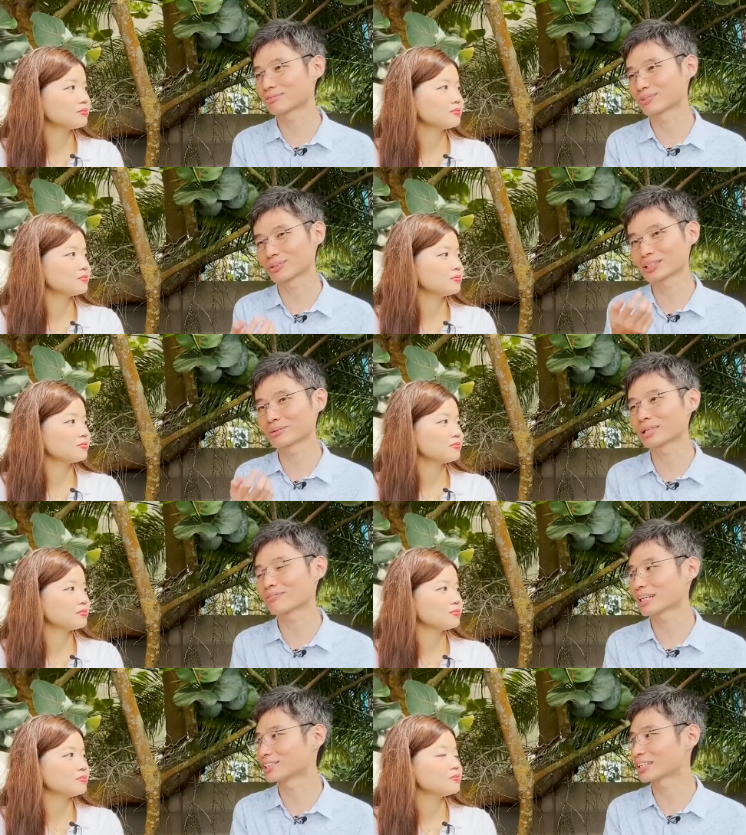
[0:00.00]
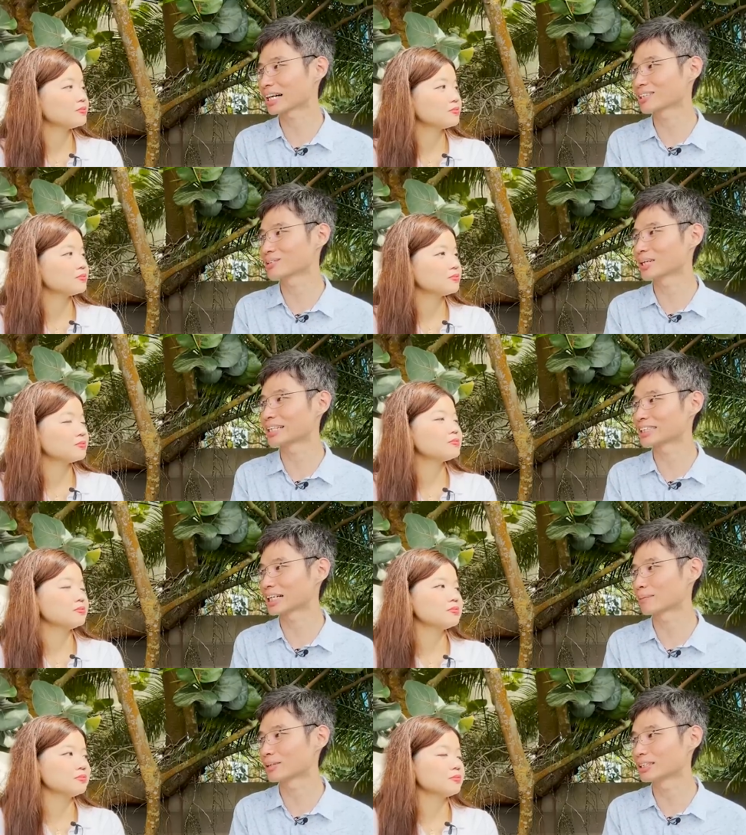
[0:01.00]
Speaker 1: to follow the wave and you can't do
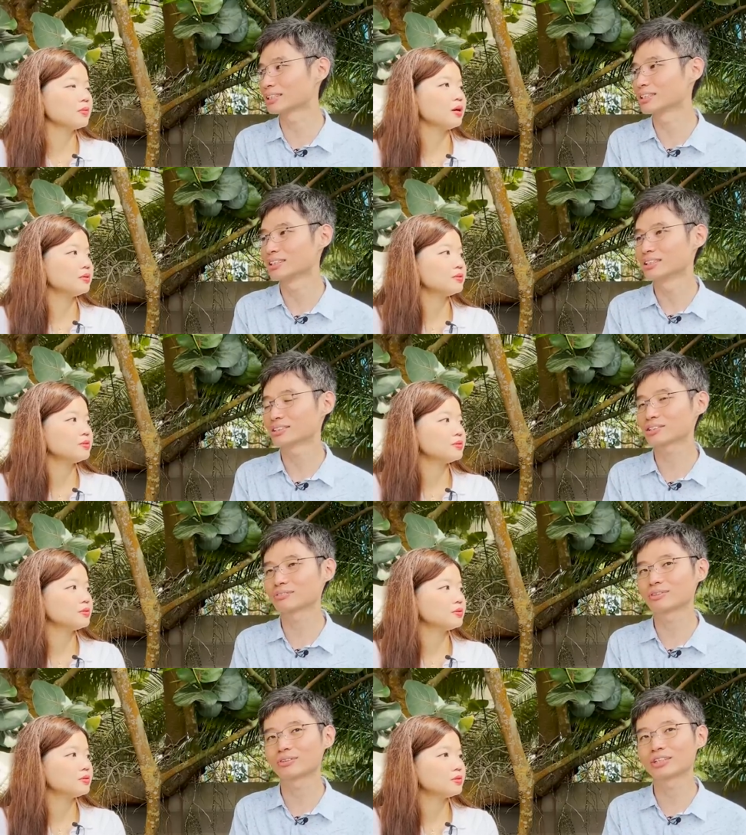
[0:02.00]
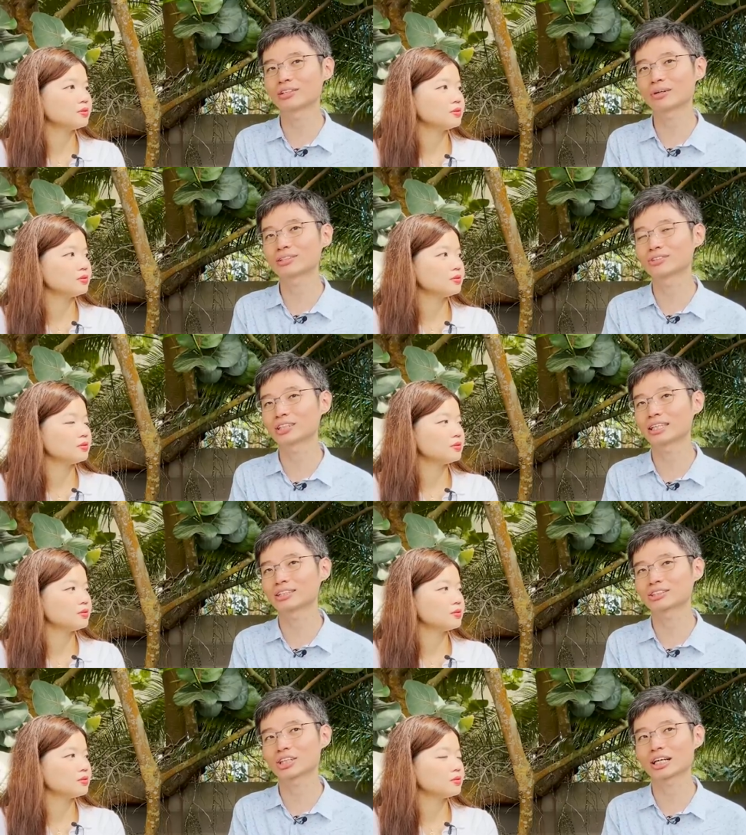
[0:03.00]
anything about it. Yeah. So if you really want to take
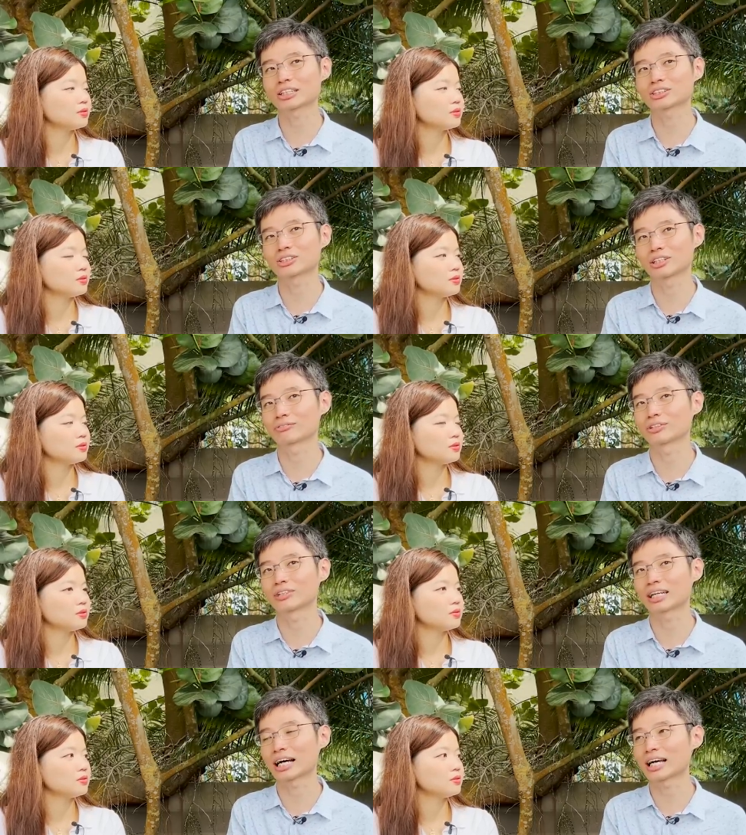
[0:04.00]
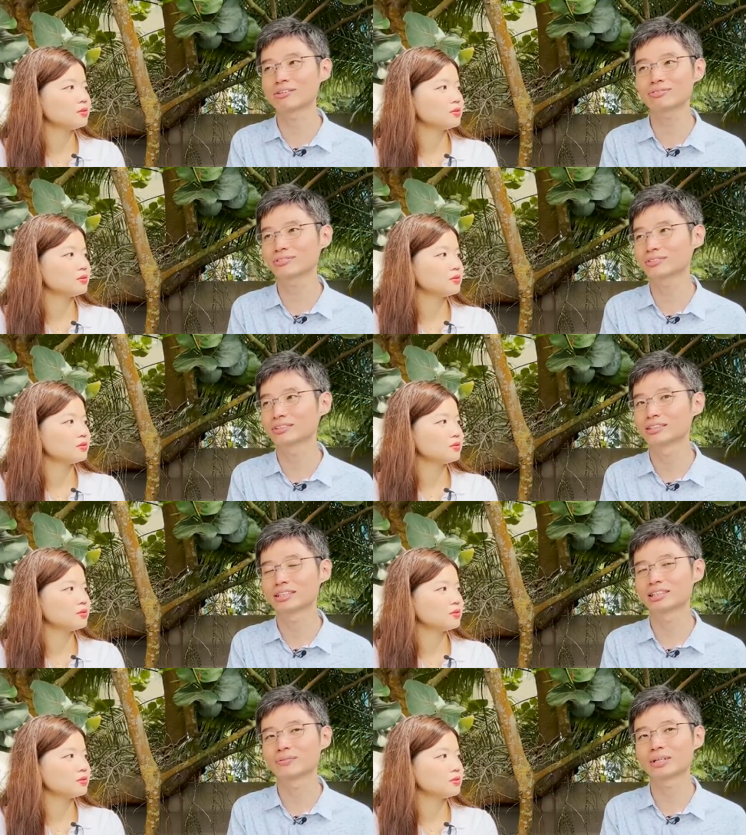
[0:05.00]
charge of your life
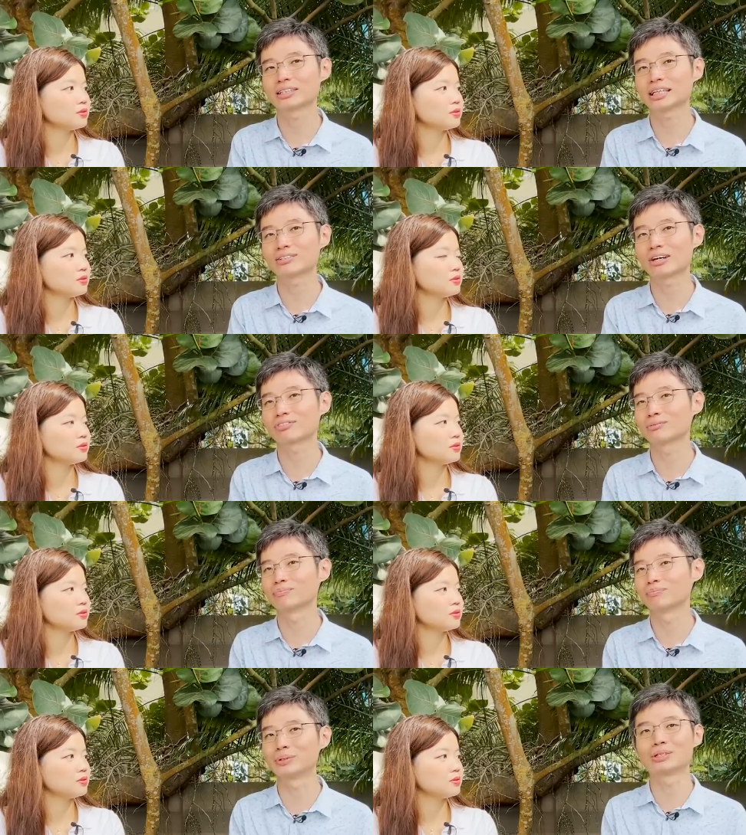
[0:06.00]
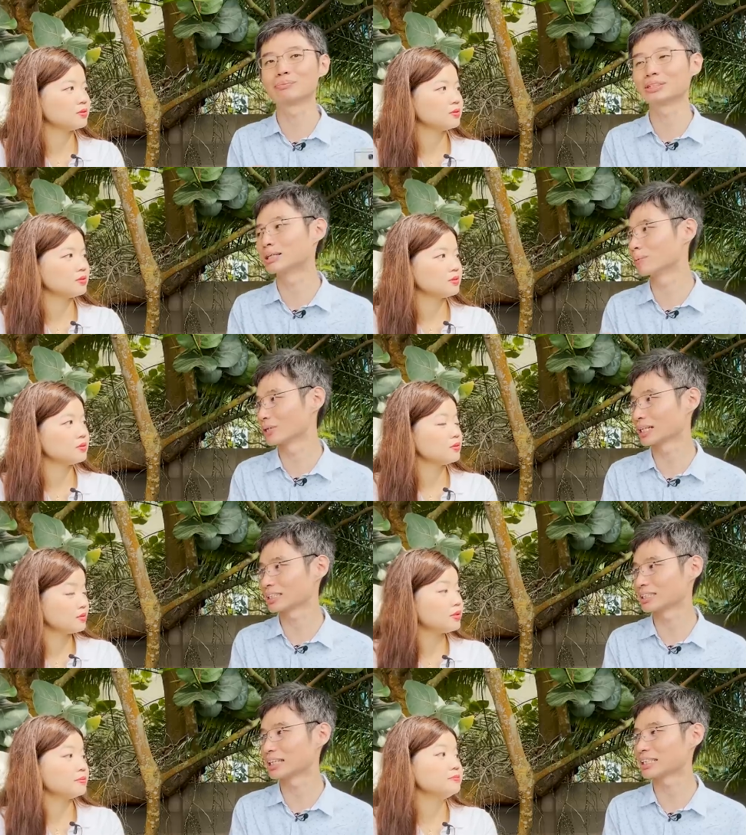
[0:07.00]
in a way, then you have to build a bigger boat uh,
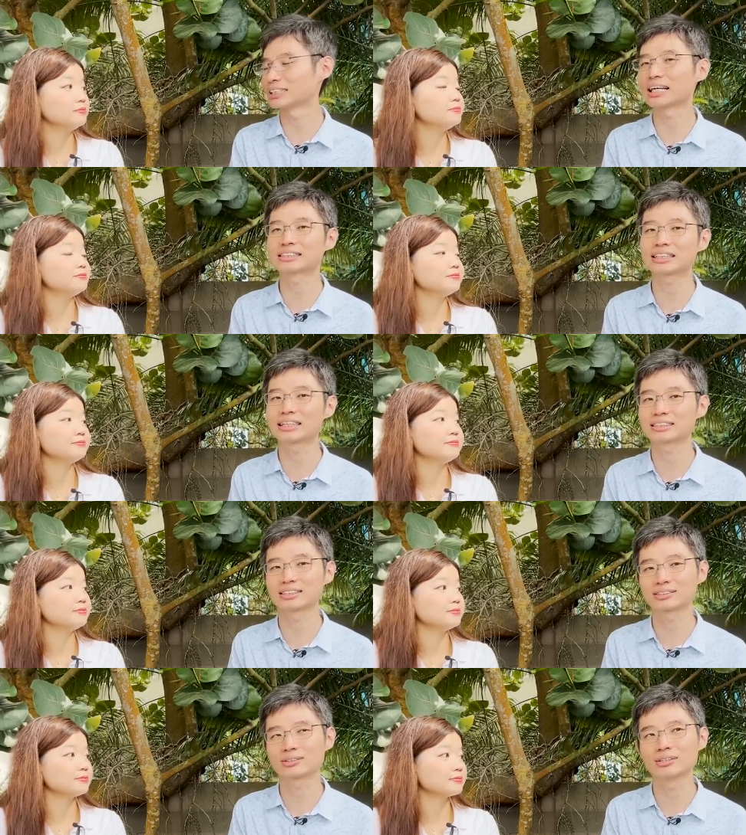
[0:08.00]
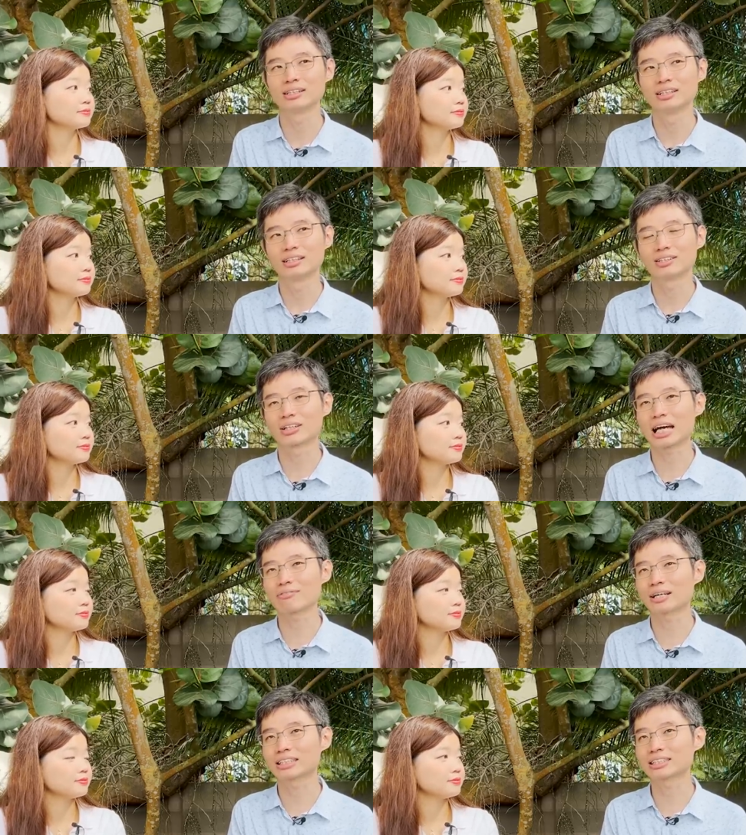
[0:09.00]
in, yeah. that, in that sense. So your
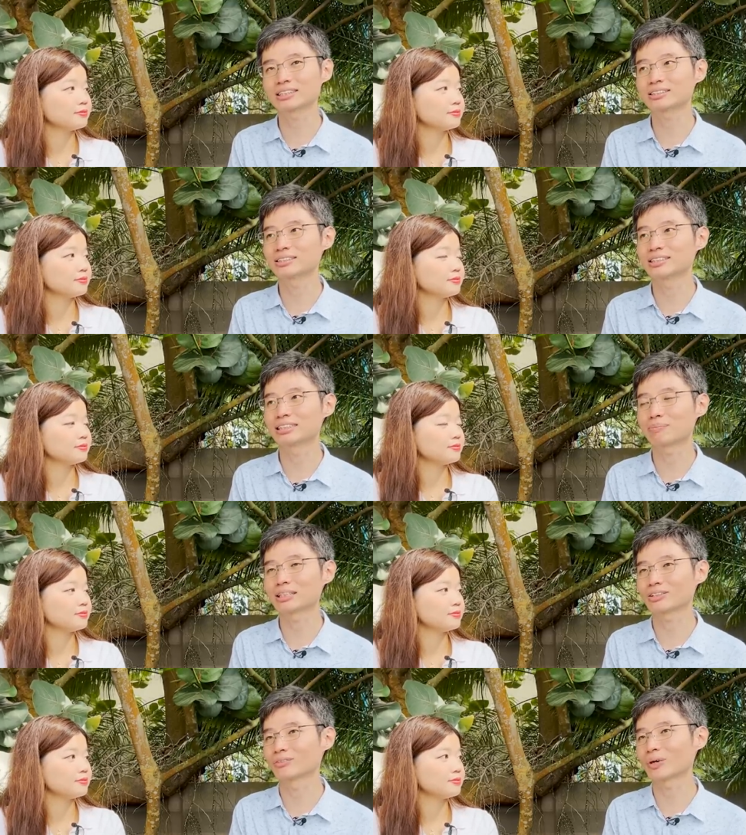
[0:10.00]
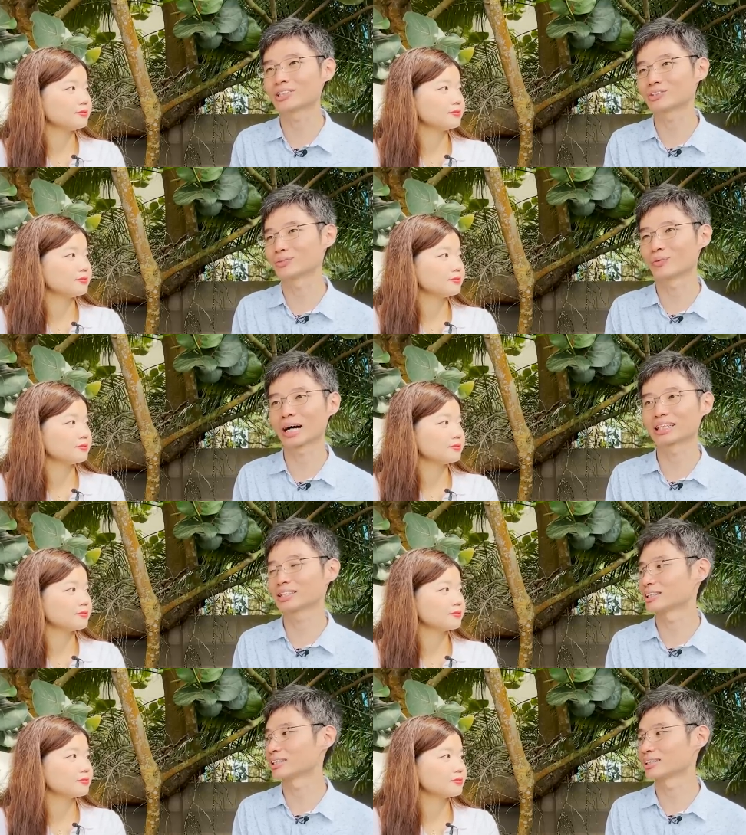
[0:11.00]
life, I think it depends on what you
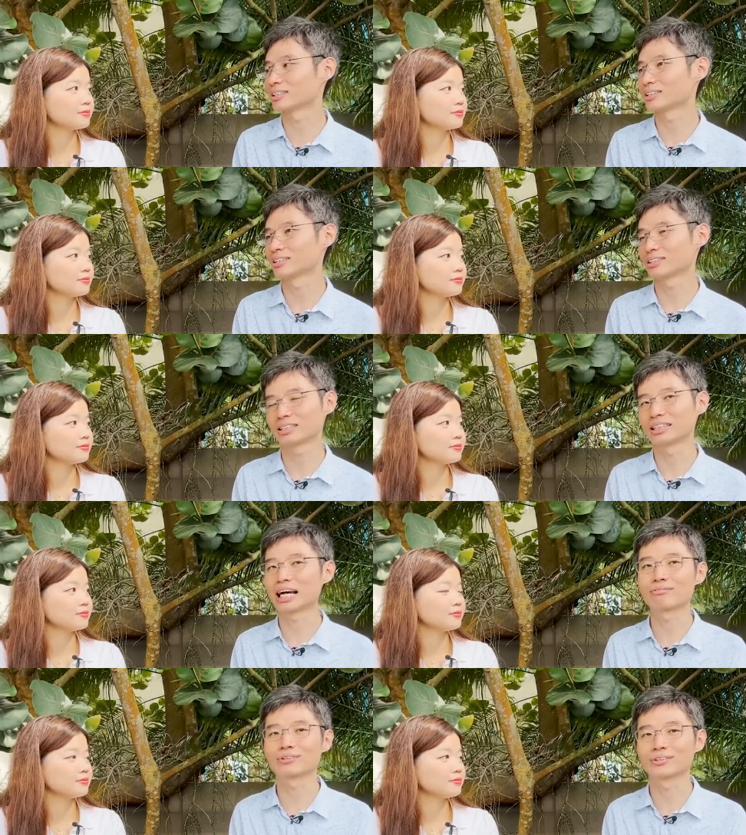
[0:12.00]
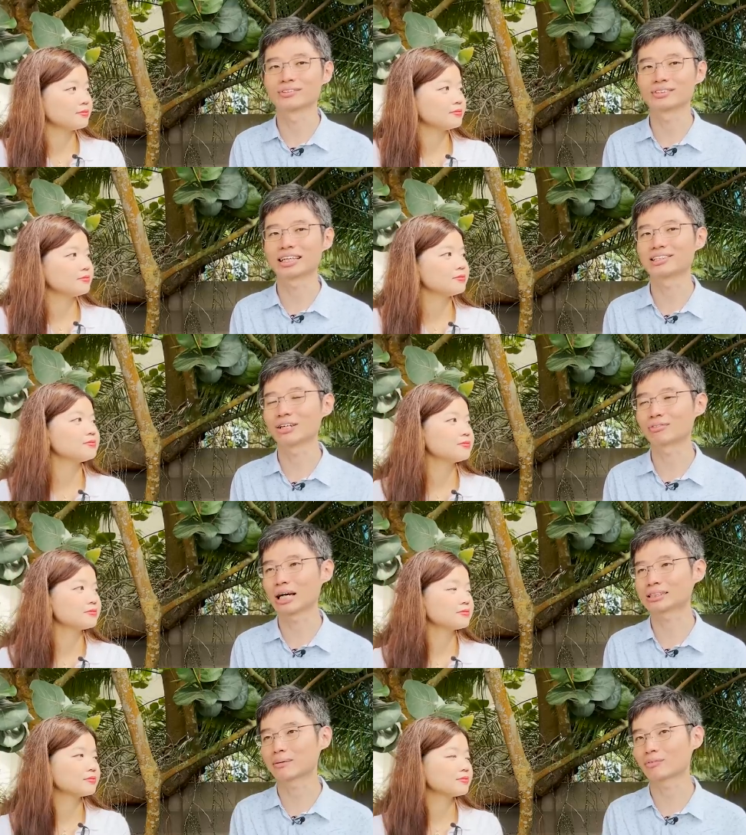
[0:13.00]
want in life. Lor. Then you have to
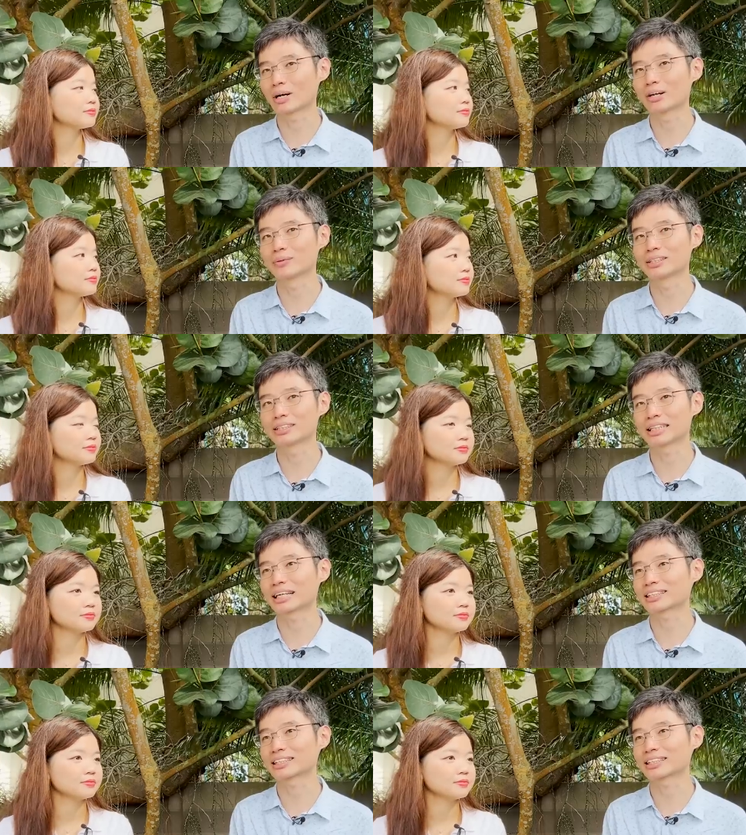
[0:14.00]
accept whatever that